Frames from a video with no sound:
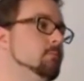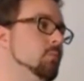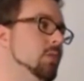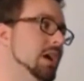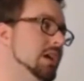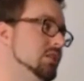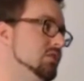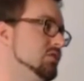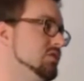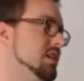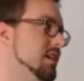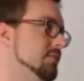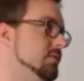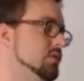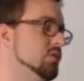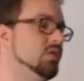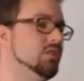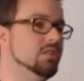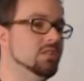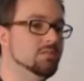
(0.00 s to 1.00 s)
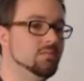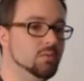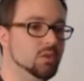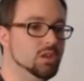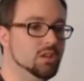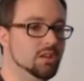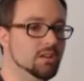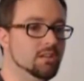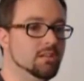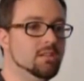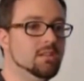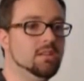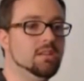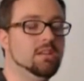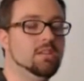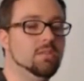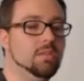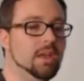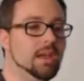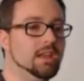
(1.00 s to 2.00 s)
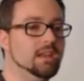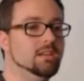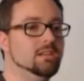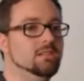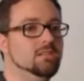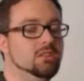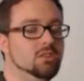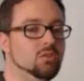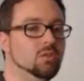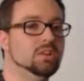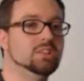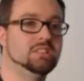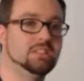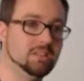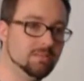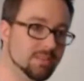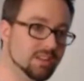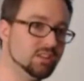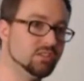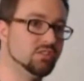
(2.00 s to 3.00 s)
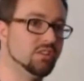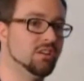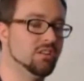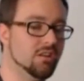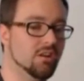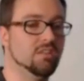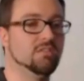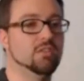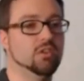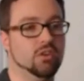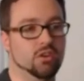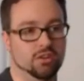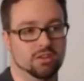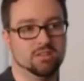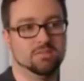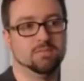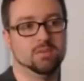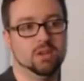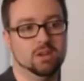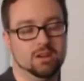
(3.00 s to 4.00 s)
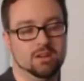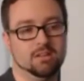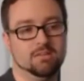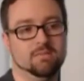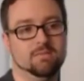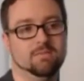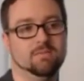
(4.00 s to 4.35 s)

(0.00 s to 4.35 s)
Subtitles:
and you have your own computer, then you as the administrator of your own computer